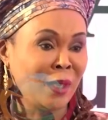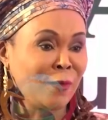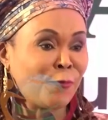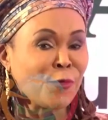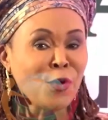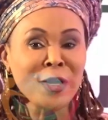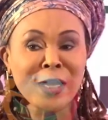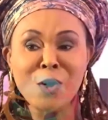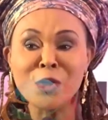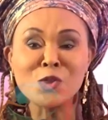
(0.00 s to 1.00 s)
If you
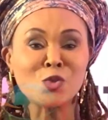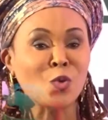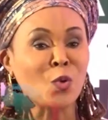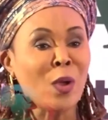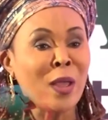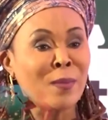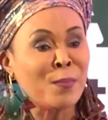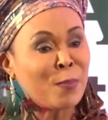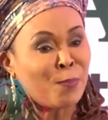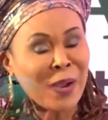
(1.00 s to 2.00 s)
need us to
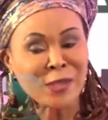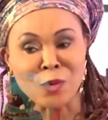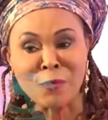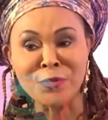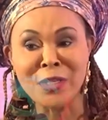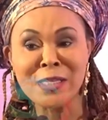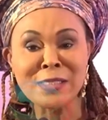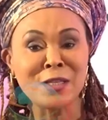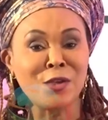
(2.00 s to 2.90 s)
be part of this